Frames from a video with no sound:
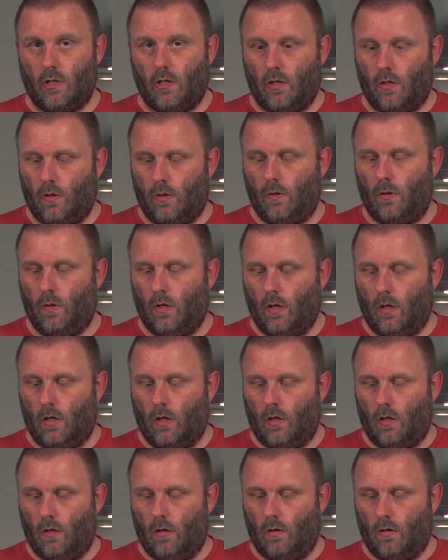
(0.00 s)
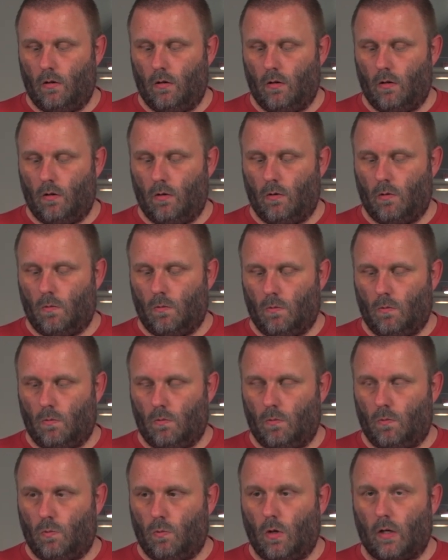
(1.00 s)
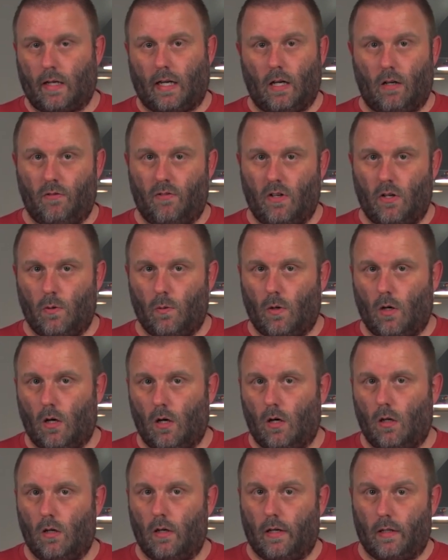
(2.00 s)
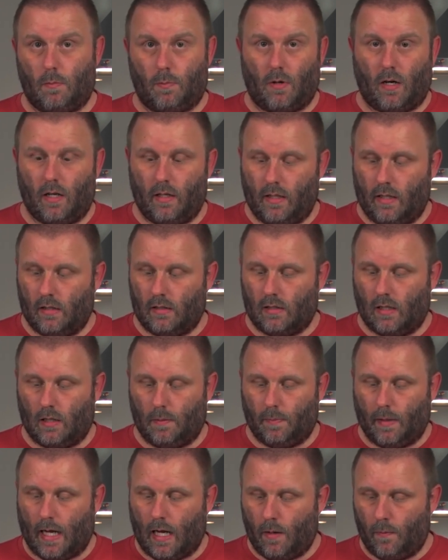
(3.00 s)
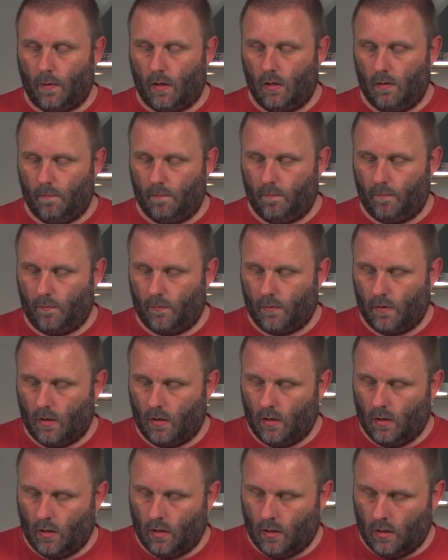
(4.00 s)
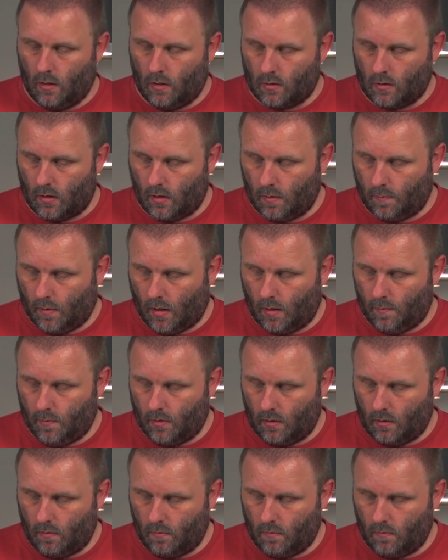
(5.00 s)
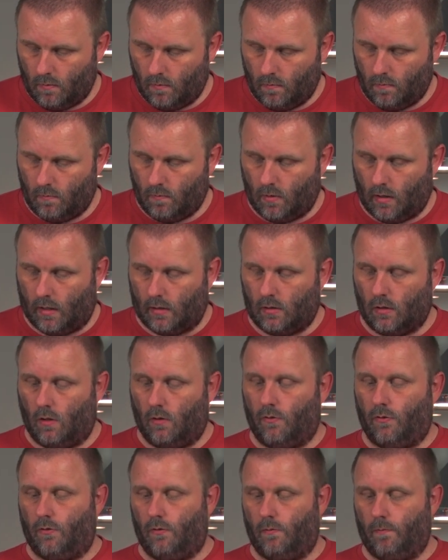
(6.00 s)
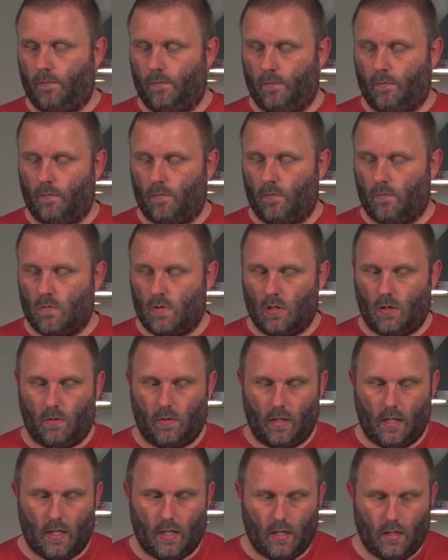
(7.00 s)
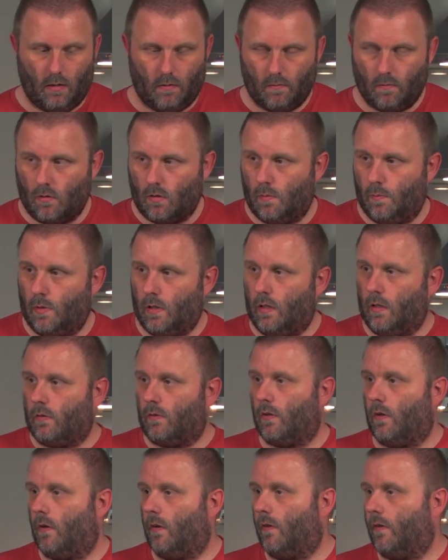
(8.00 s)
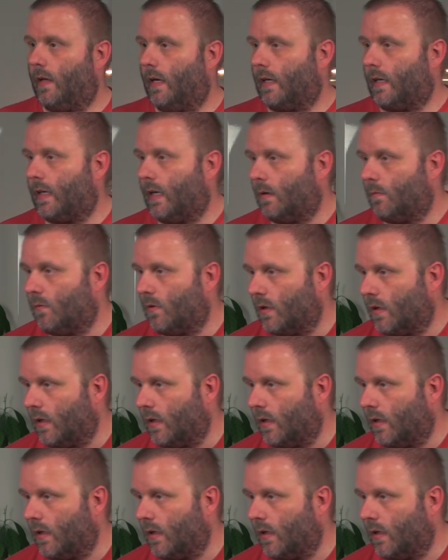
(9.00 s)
you what Kelvin you are, and the brightness and the power. So at the moment, right, it's off. So here, I'll put it at the top of that camera